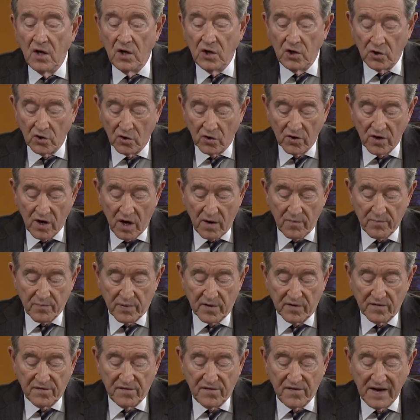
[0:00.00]
you're not
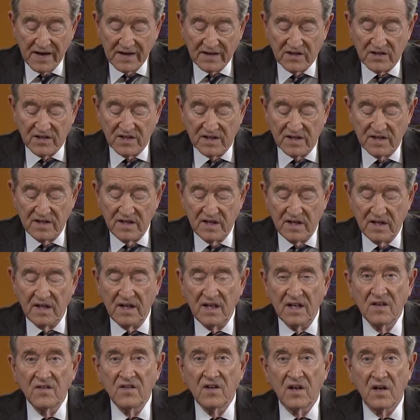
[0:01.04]
perfected
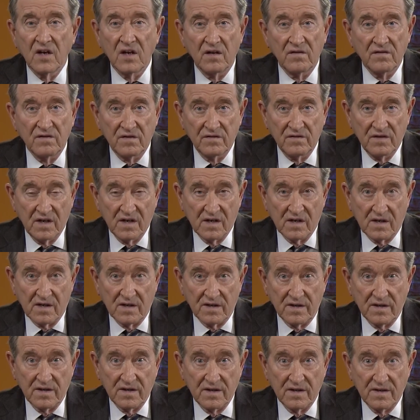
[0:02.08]
in the love of
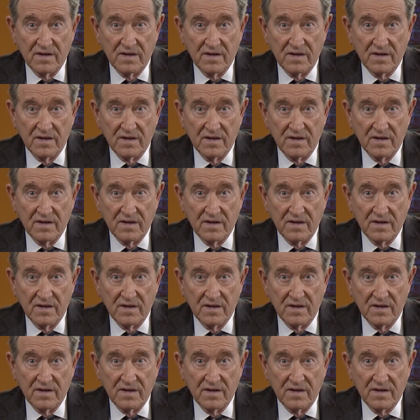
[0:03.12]
God.